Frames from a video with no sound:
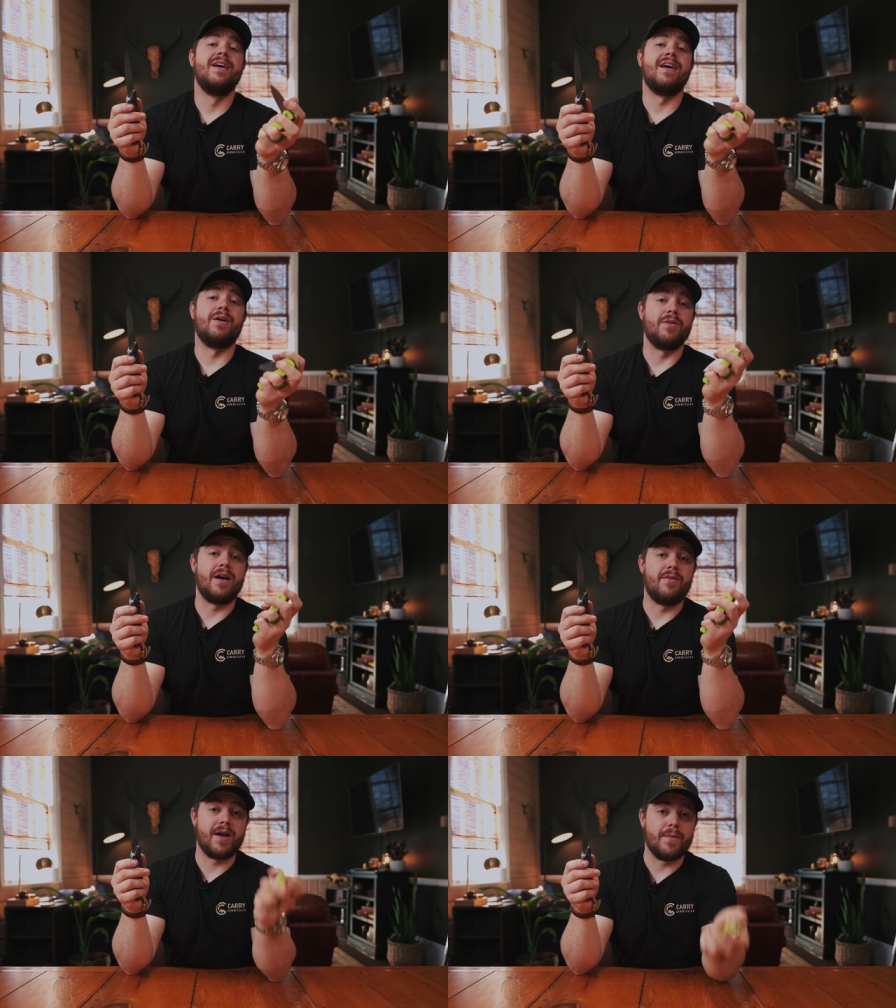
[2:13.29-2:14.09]
and I would
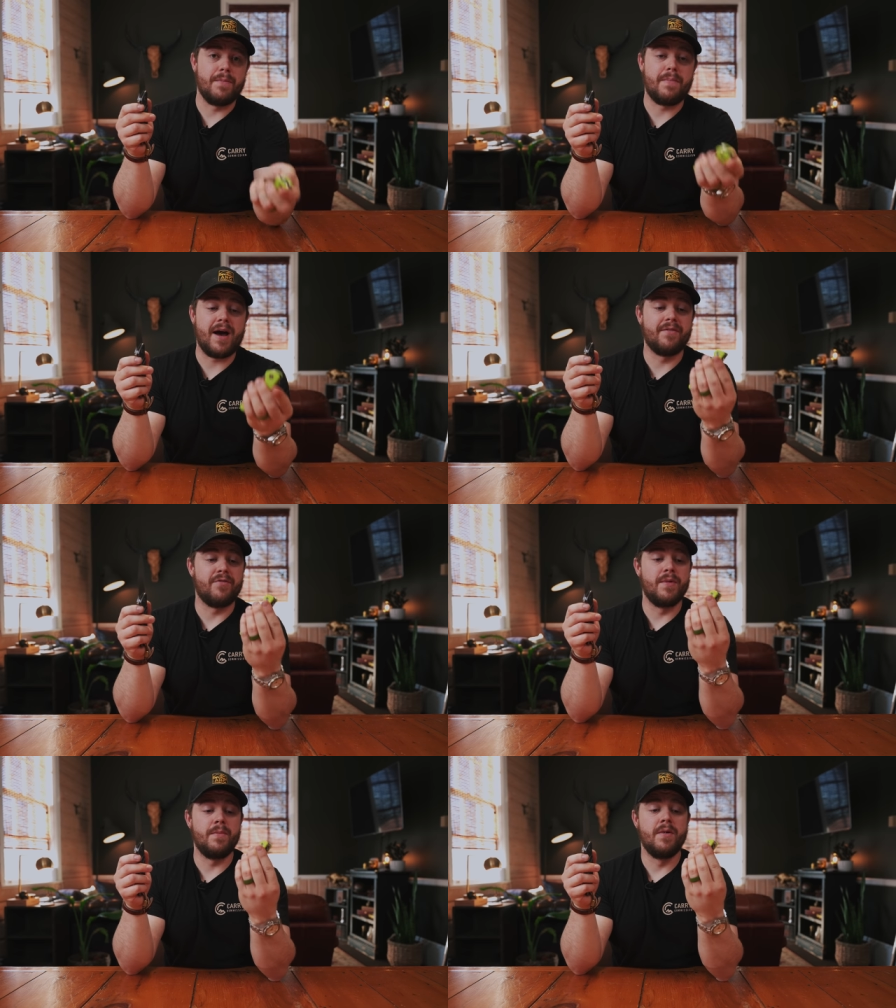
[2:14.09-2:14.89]
not recommend buying
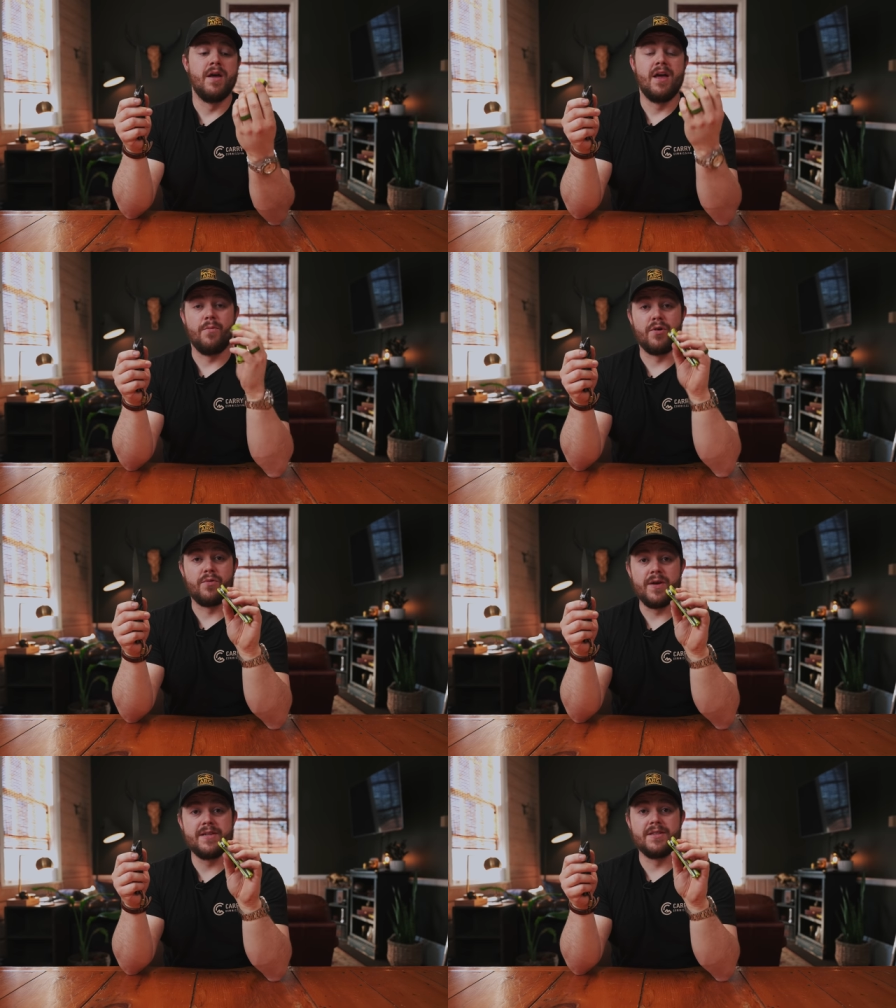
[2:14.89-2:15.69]
from them. And one of
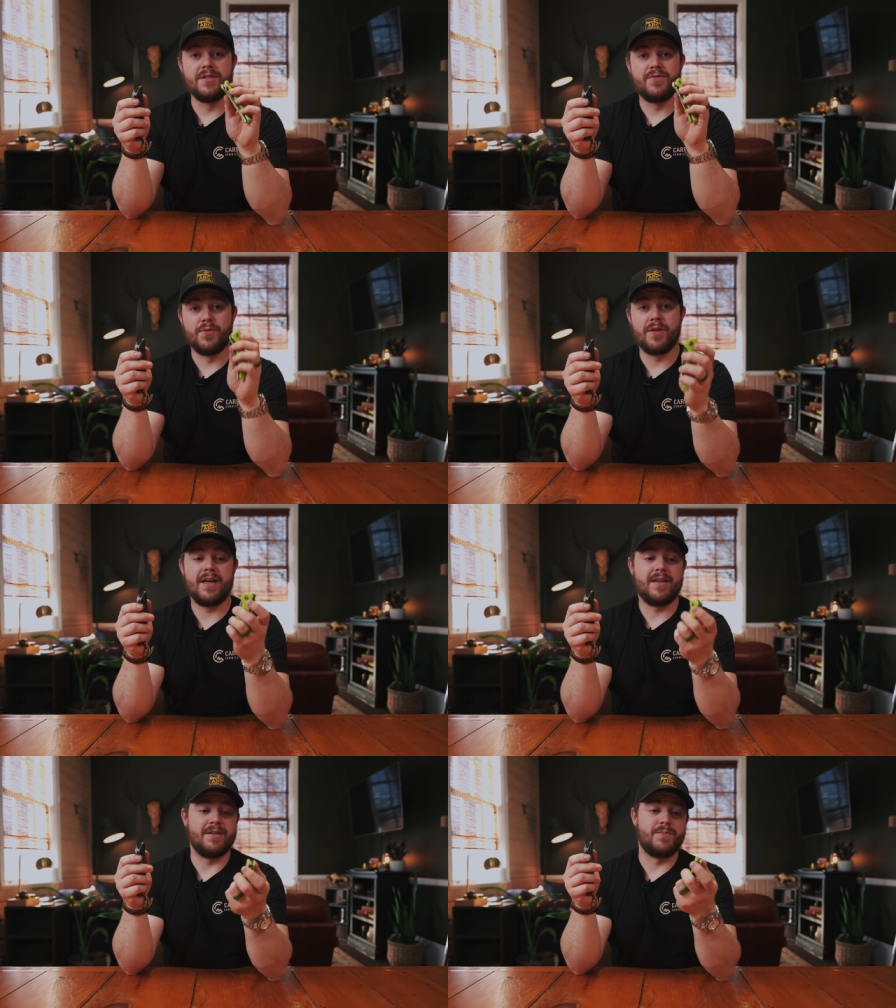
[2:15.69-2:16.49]
the reasons for
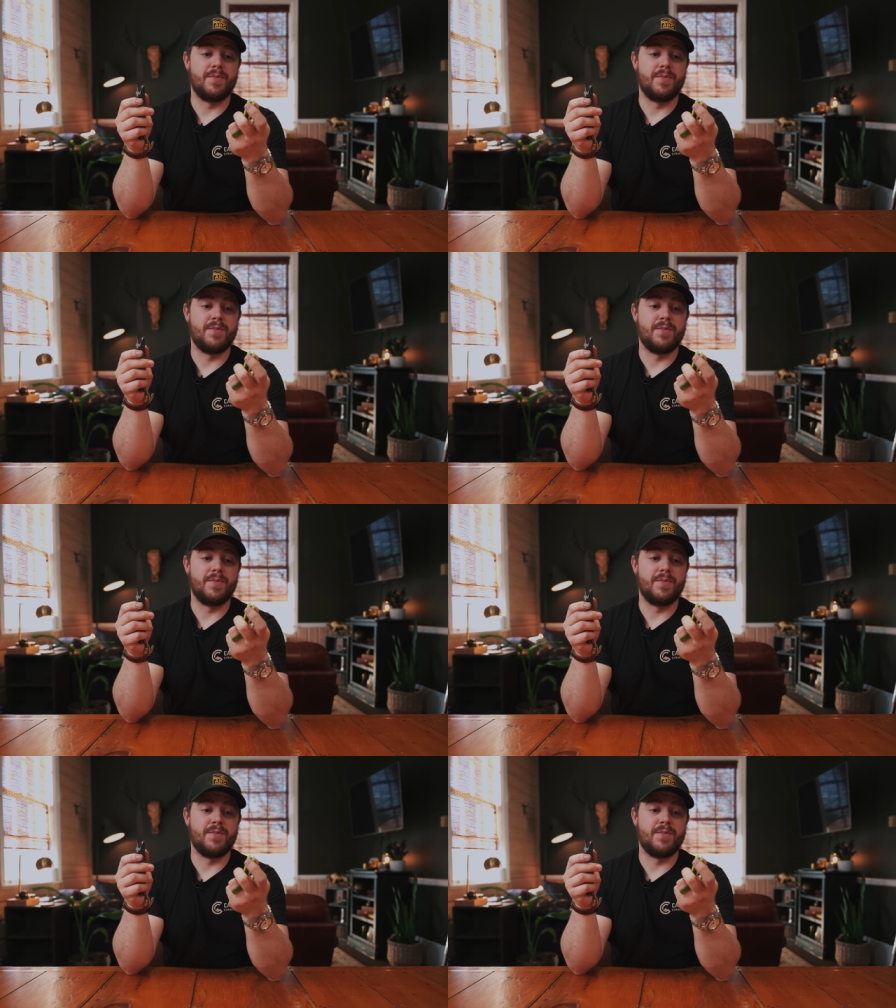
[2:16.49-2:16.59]
that is